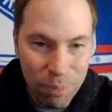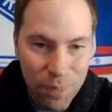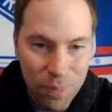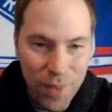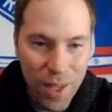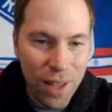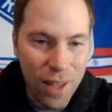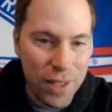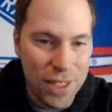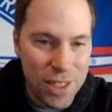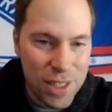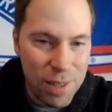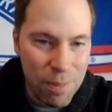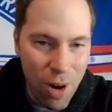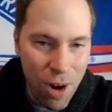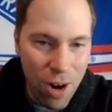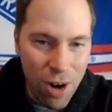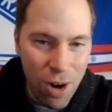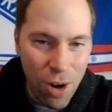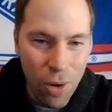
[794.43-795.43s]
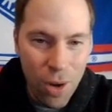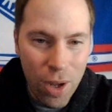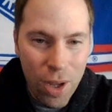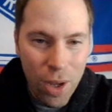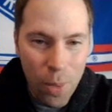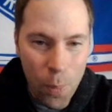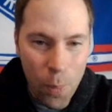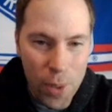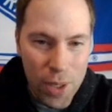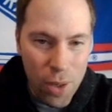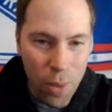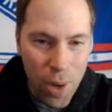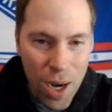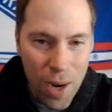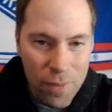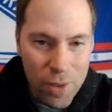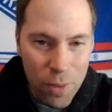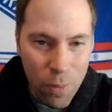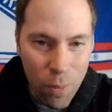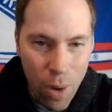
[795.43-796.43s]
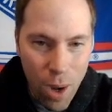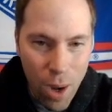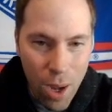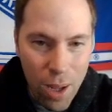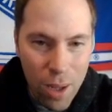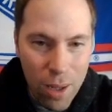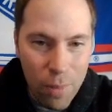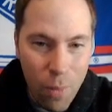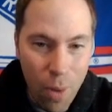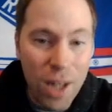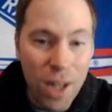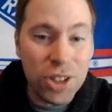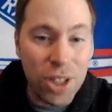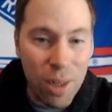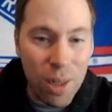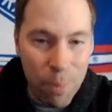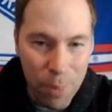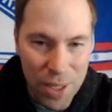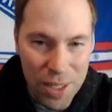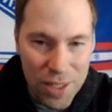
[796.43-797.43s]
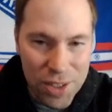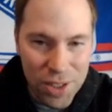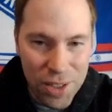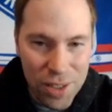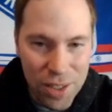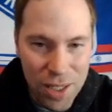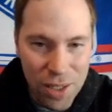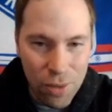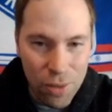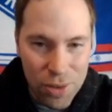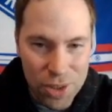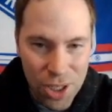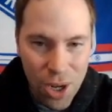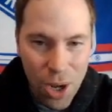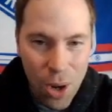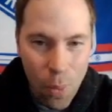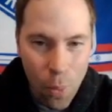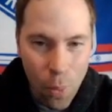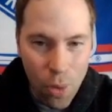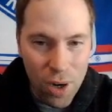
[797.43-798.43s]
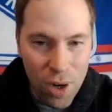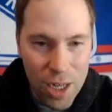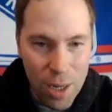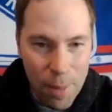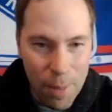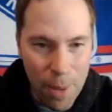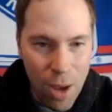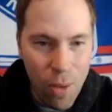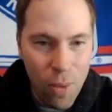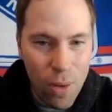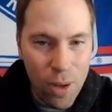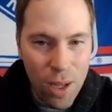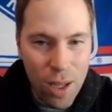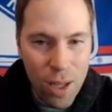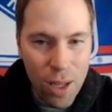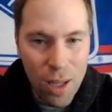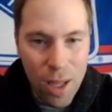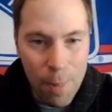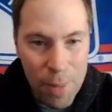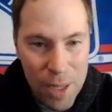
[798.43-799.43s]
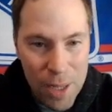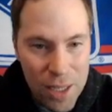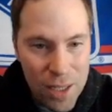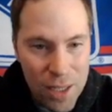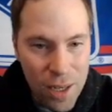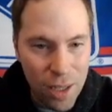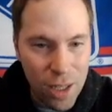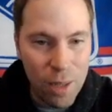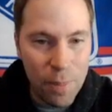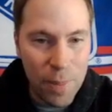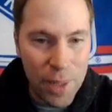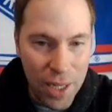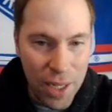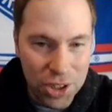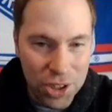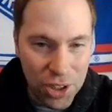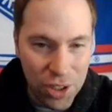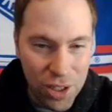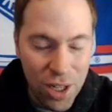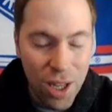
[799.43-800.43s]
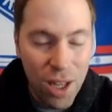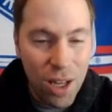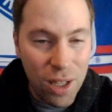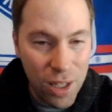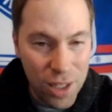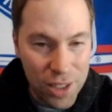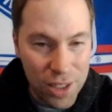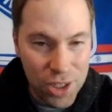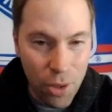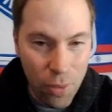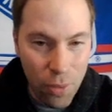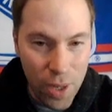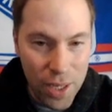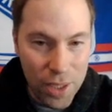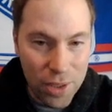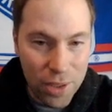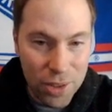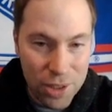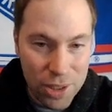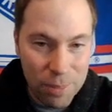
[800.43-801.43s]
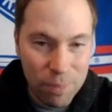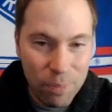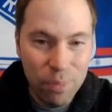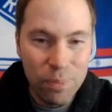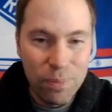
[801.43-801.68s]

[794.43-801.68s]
At least tomorrow, we don't have to wa- watch on pins and needles worrying about immediate elimination. Let's go Rangers.